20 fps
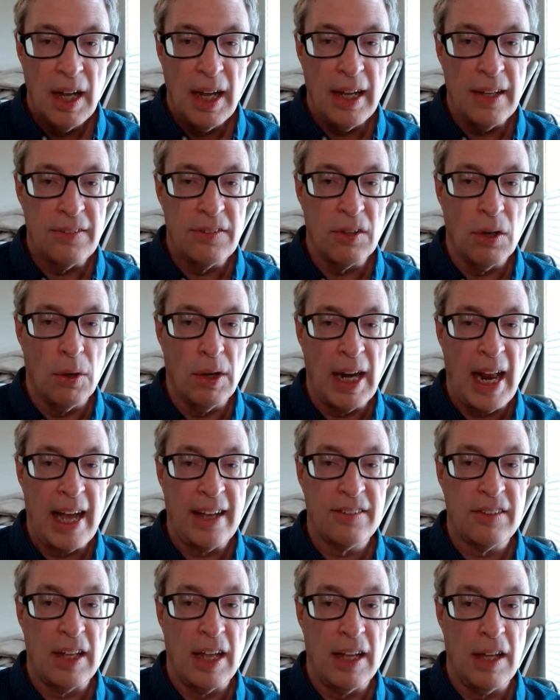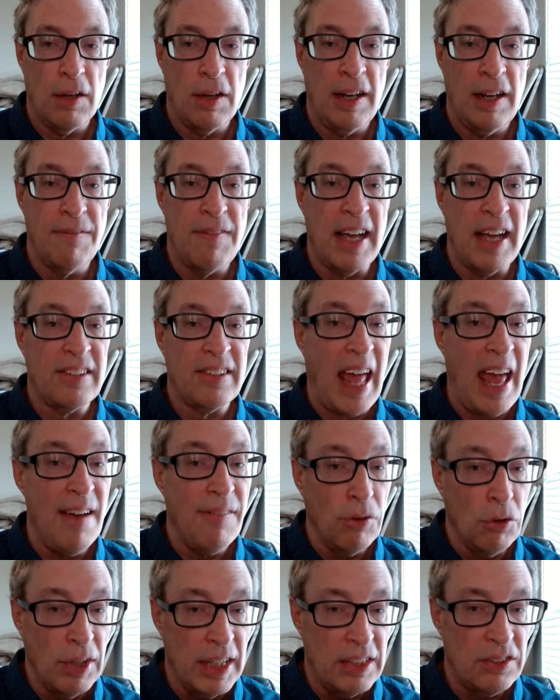and so it has to invest
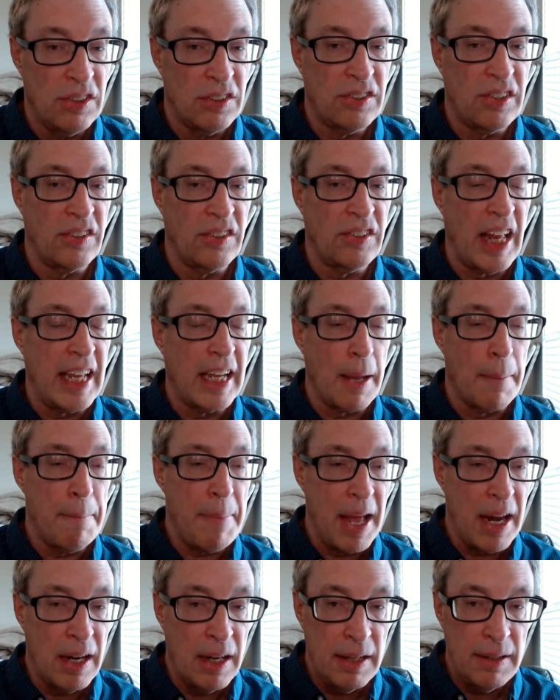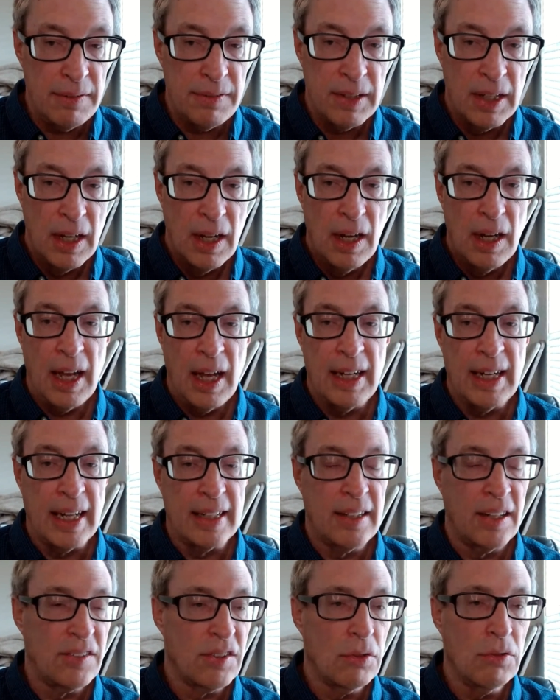heavily just to stay competitive, and
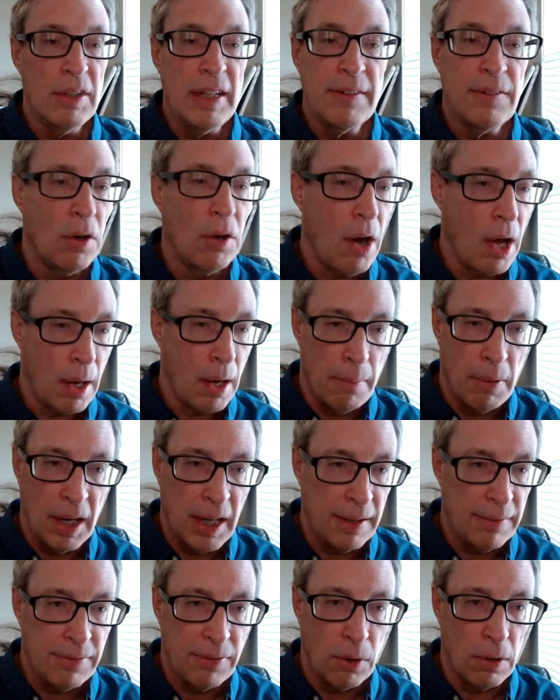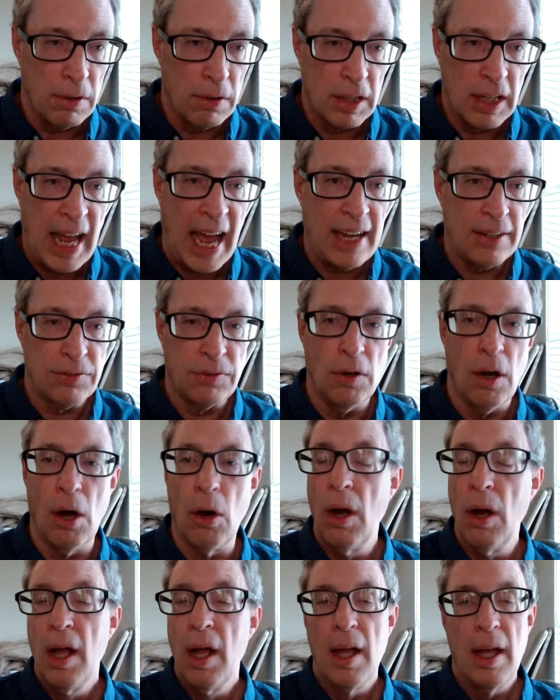that doesn't leave a lot of money for cash flow.